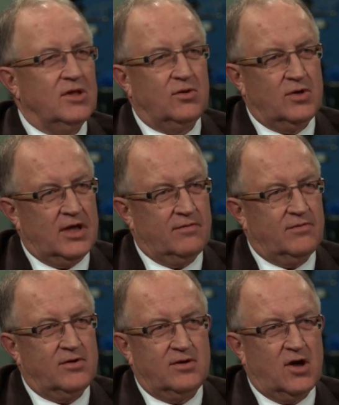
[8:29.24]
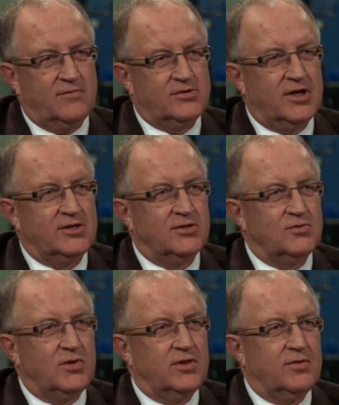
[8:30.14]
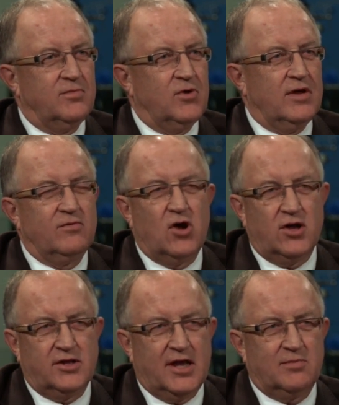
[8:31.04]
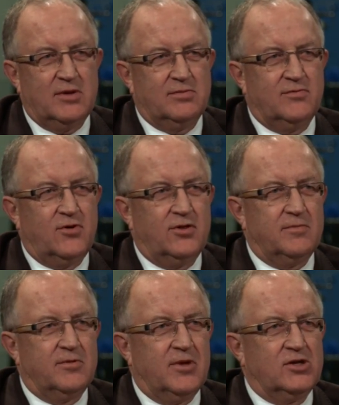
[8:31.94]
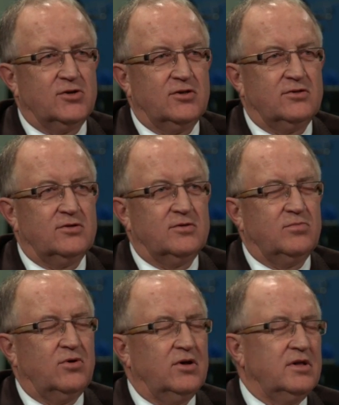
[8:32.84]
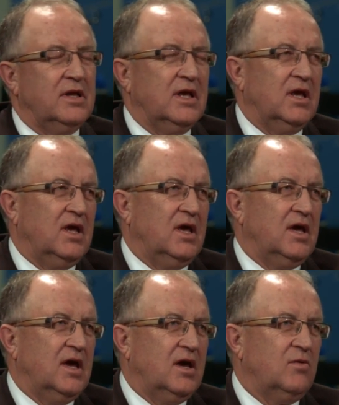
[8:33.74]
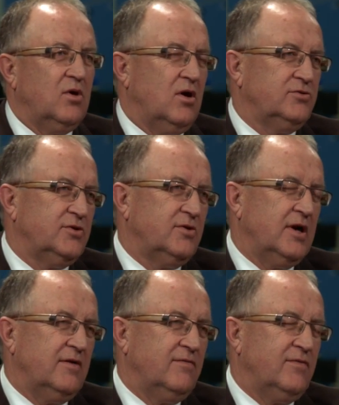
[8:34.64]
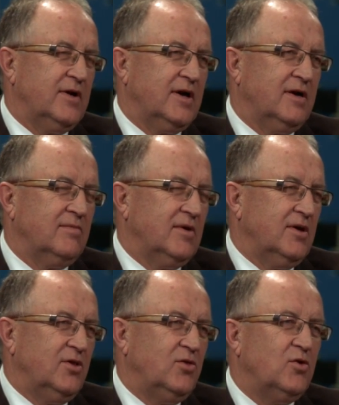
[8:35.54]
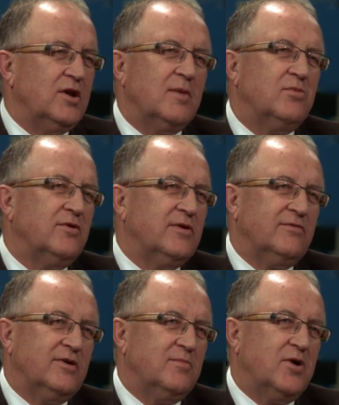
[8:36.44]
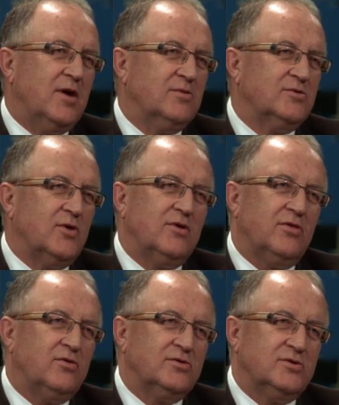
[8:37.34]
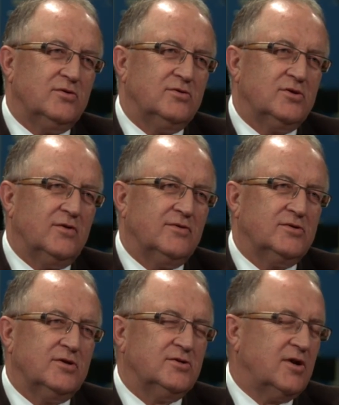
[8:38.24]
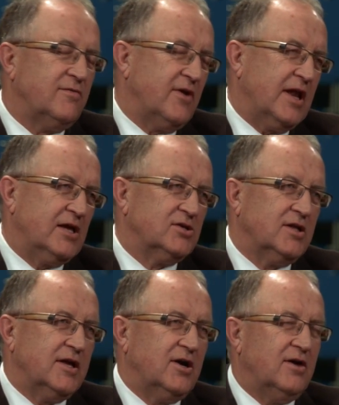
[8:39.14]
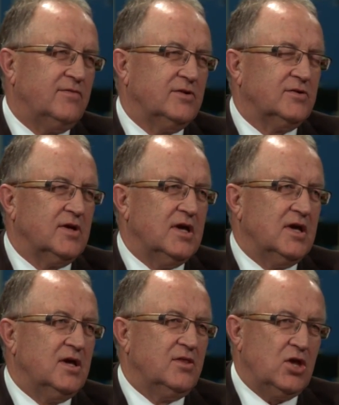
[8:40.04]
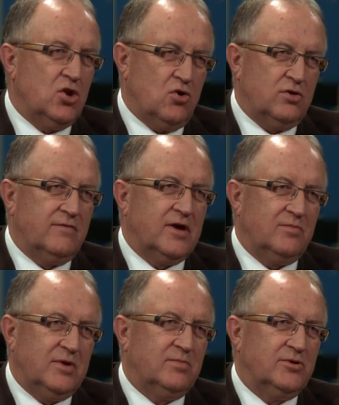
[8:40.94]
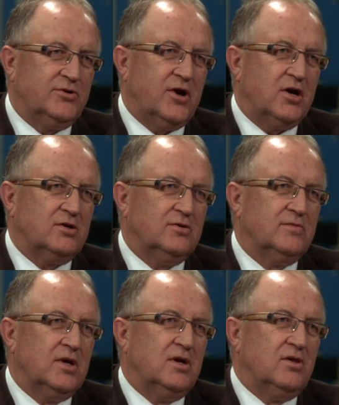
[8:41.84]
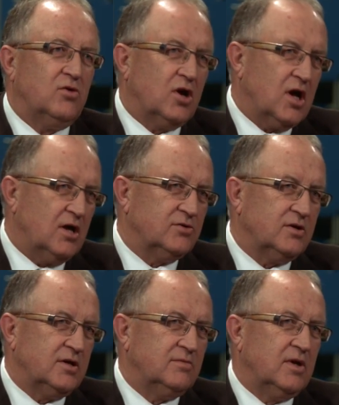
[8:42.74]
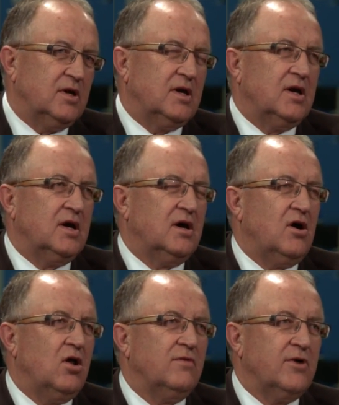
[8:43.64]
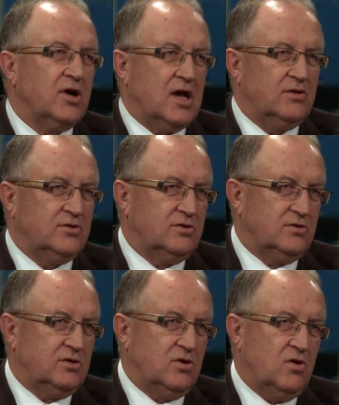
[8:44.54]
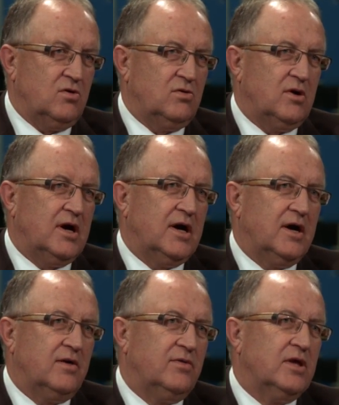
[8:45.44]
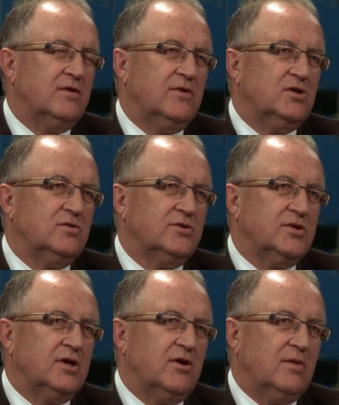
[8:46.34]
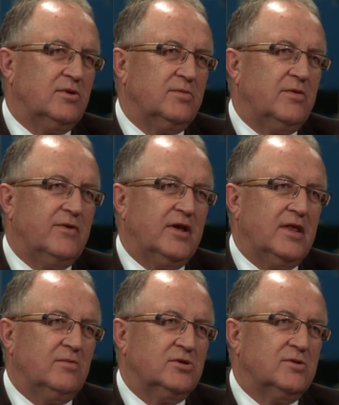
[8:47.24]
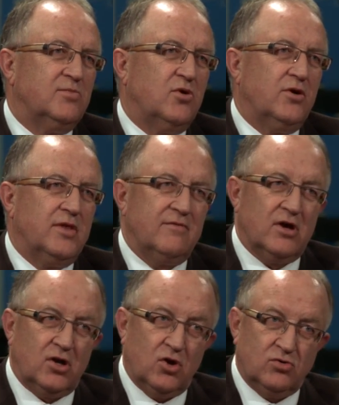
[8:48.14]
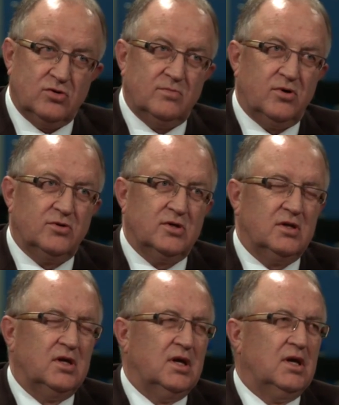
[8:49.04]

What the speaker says: We have conversations with them. We have contact people for them to make sure that they're supported. We also have, through a number of different departments, whether through student services or financial aid office, they know they've got people to talk to. Through our counseling, all of our counselors know the individuals and are able to provide them with support. They've got a go-to person